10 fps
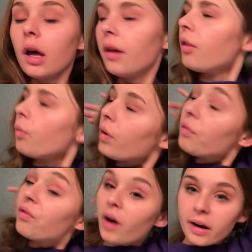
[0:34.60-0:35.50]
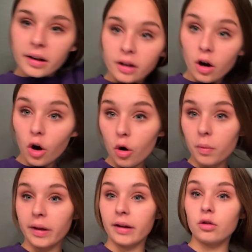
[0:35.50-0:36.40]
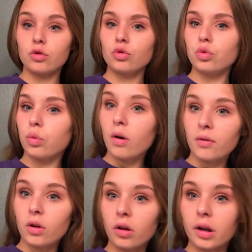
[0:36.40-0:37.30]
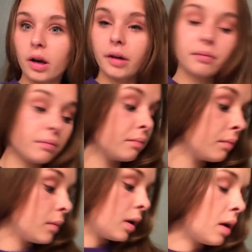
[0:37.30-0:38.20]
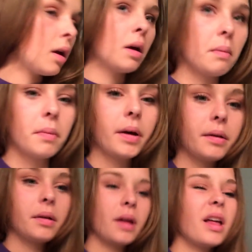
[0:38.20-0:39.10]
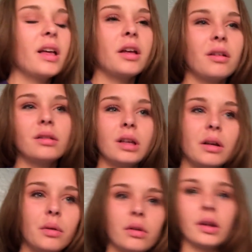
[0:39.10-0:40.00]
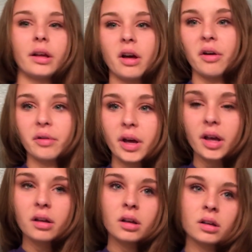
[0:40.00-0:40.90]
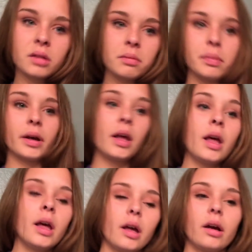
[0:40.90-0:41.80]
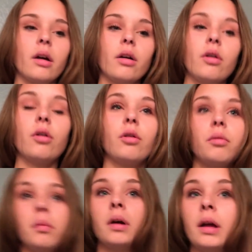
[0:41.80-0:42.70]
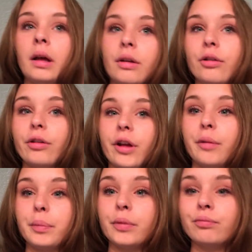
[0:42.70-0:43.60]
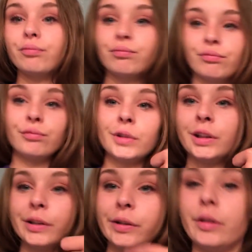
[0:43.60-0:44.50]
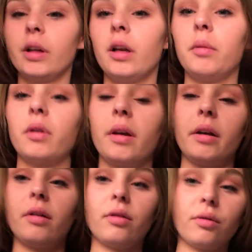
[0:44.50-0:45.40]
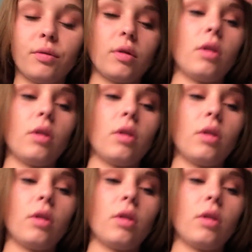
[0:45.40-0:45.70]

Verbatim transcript: And then we finally got home at like 12 o'clock at night. But it, eh, it was like okay. But I got home, slept, and I'm gonna edit some